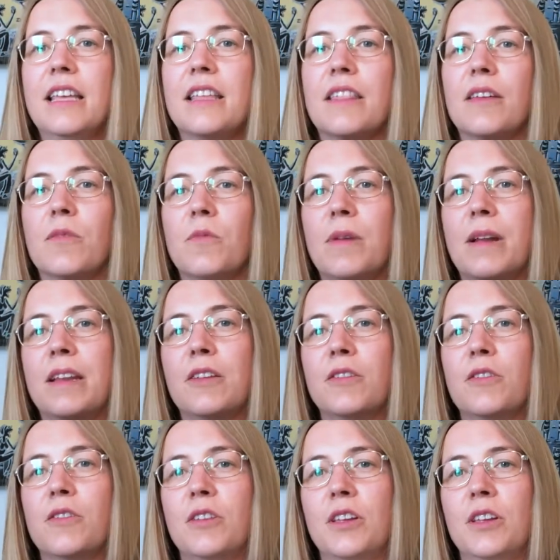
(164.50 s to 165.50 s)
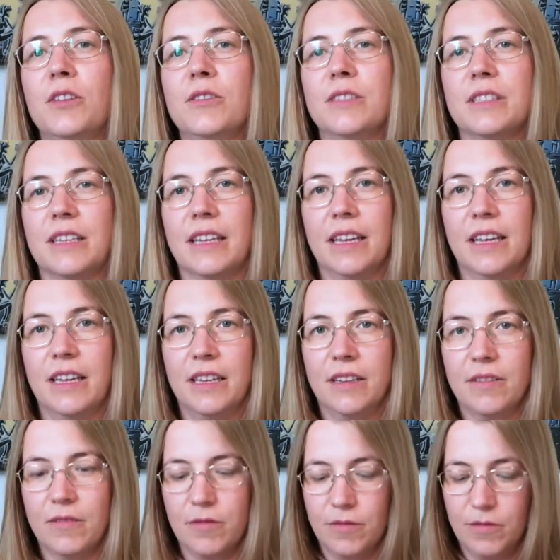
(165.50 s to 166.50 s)
that when you're not using it,
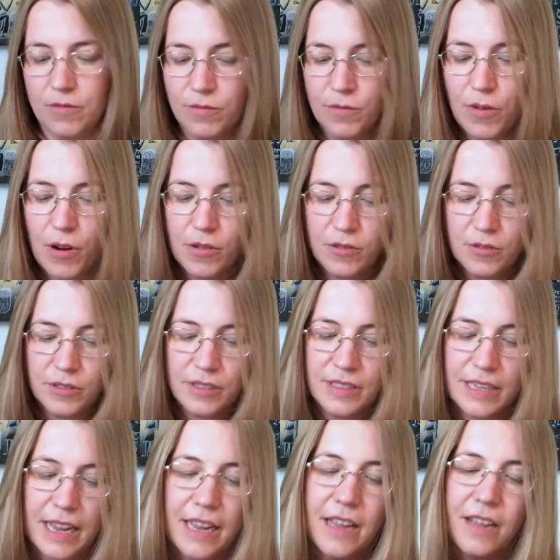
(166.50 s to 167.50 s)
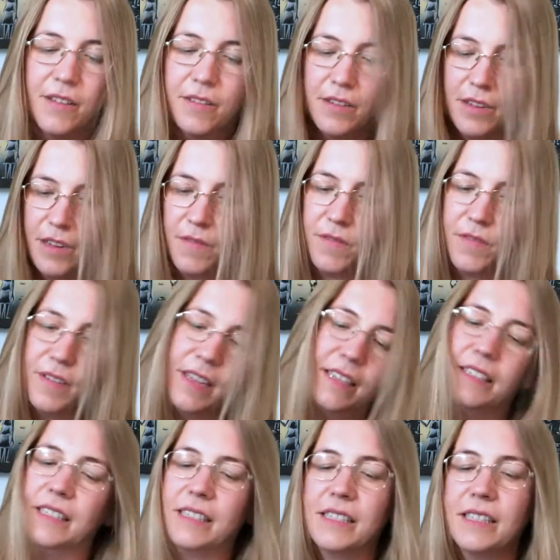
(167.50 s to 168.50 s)
rolls down and
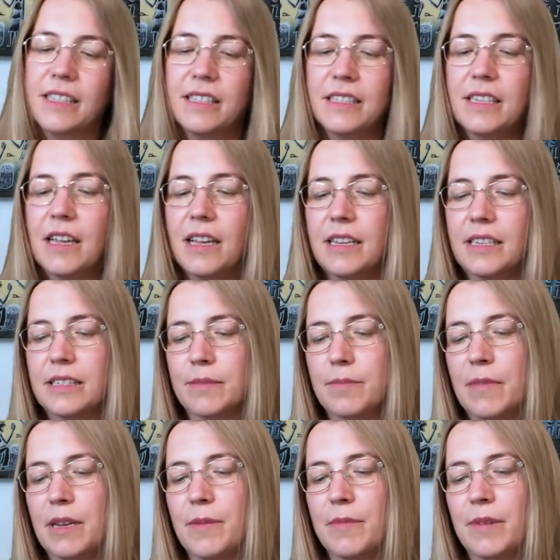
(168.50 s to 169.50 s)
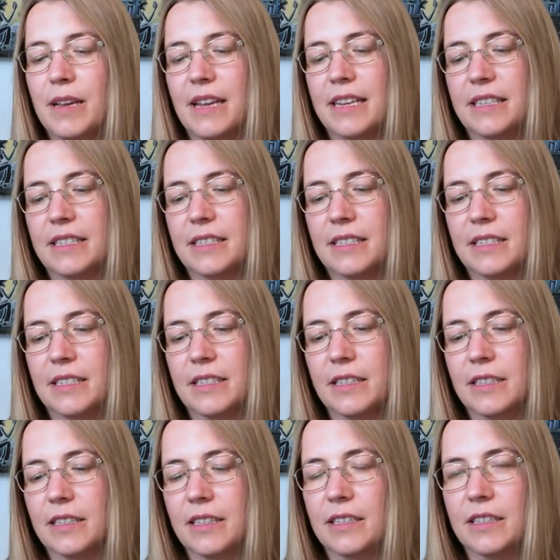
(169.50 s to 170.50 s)
fits into this nice minimalist
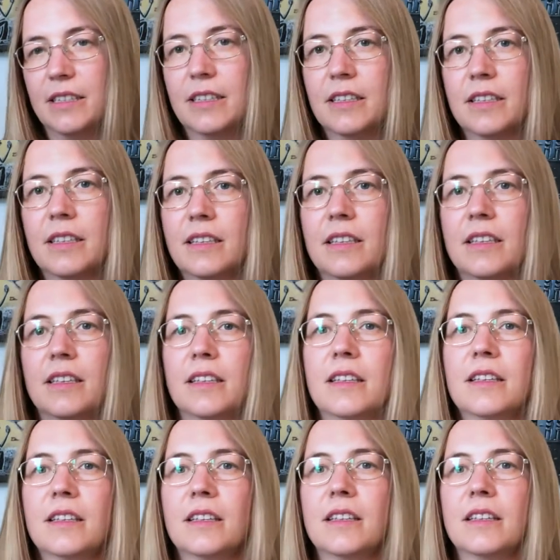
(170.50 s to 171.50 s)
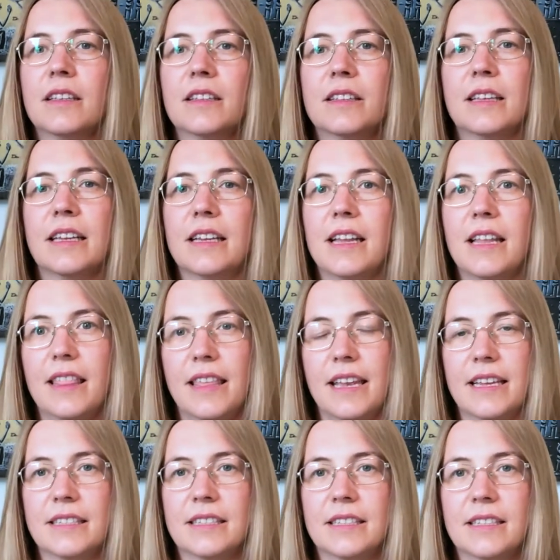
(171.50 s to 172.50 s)
thing like
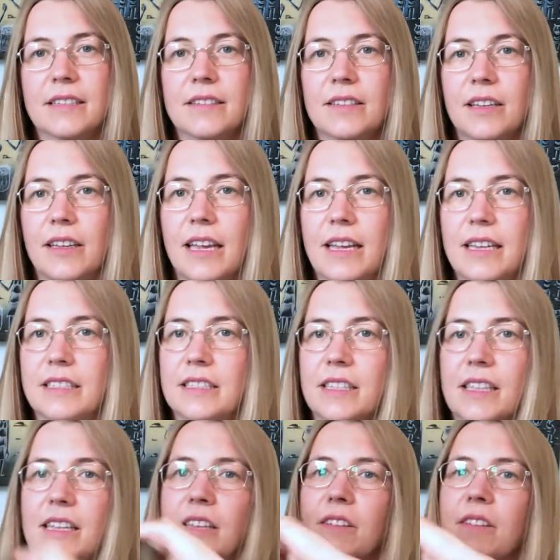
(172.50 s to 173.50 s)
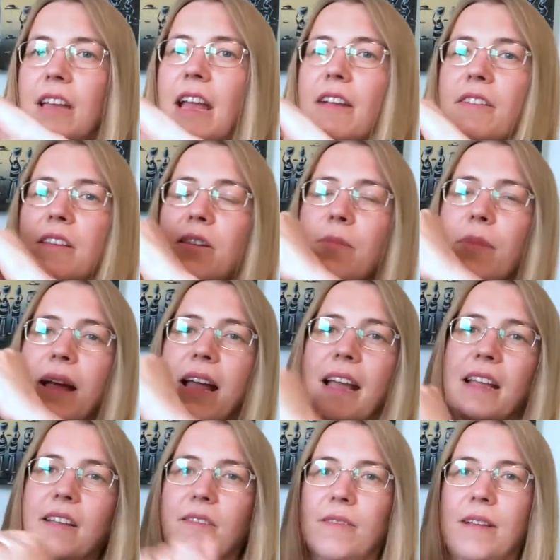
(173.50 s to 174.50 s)
this. Okay, so then you carry your
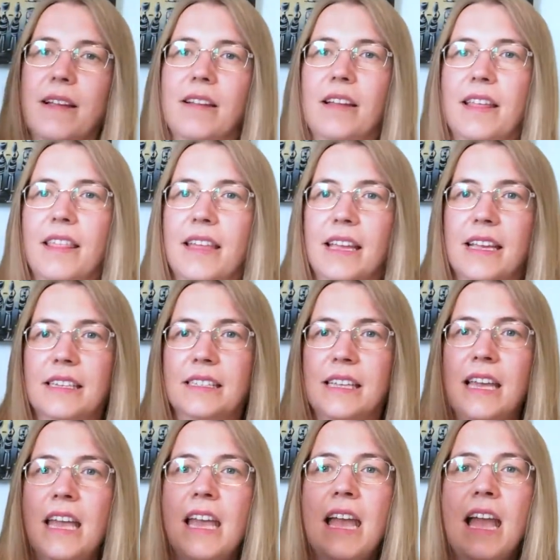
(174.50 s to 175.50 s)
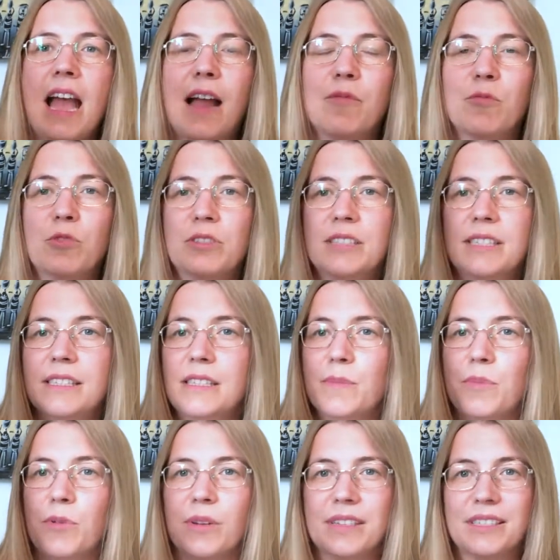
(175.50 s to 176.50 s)
bag around like this. And what is the
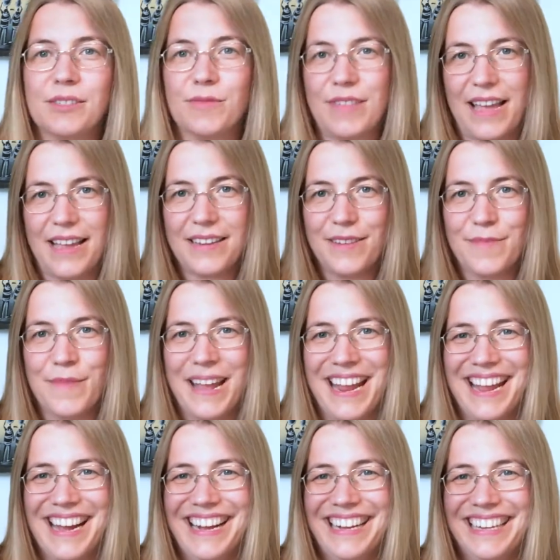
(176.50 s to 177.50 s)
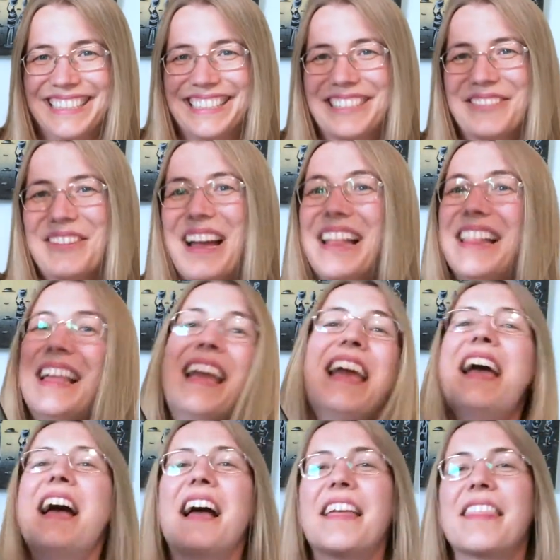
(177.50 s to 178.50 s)
point of that, you may ask? Well,
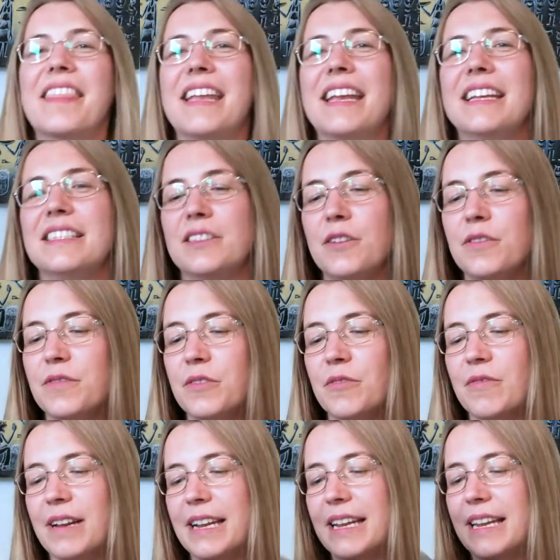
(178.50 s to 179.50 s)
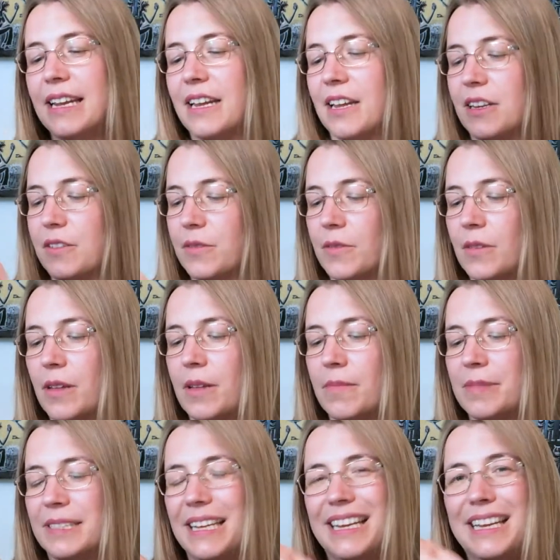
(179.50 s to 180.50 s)
I think it's often really good,
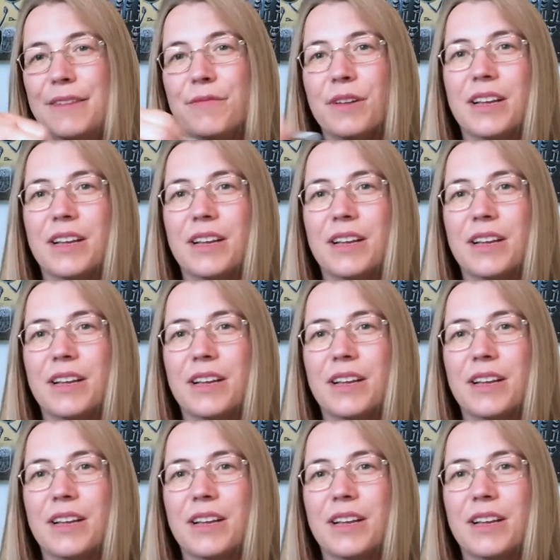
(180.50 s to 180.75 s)
particularly for